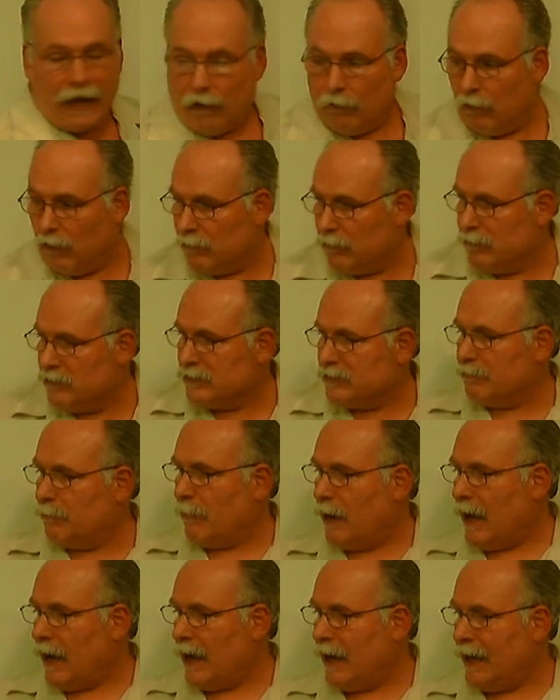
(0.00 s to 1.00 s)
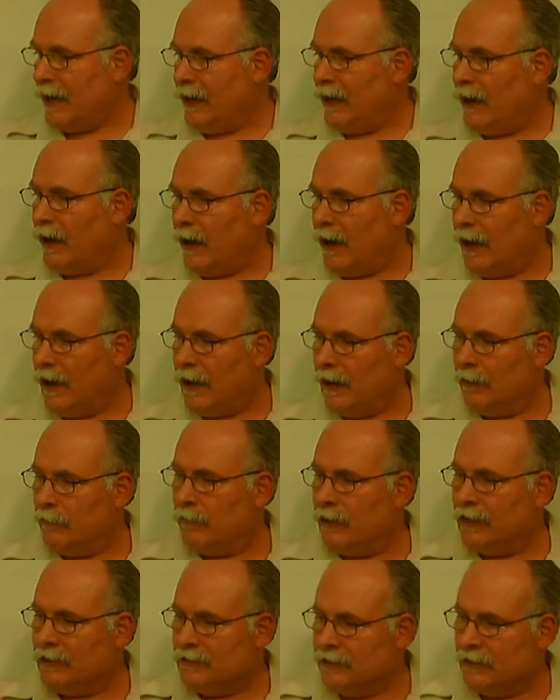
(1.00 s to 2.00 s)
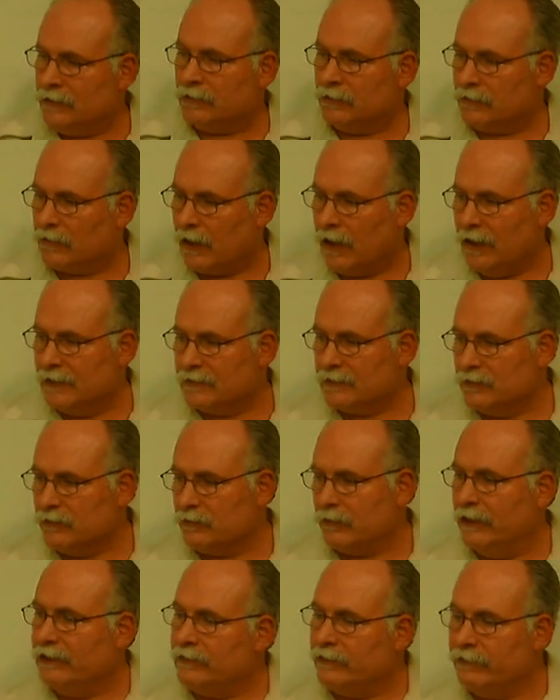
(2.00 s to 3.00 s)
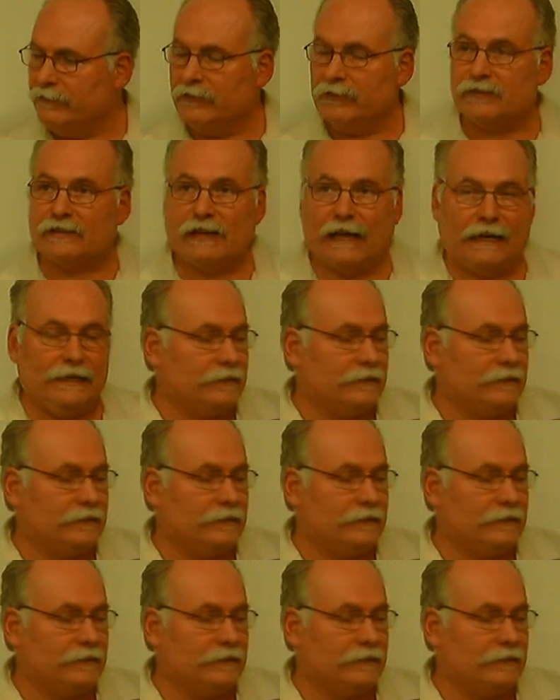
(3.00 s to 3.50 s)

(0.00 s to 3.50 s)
what was my initial concentration for state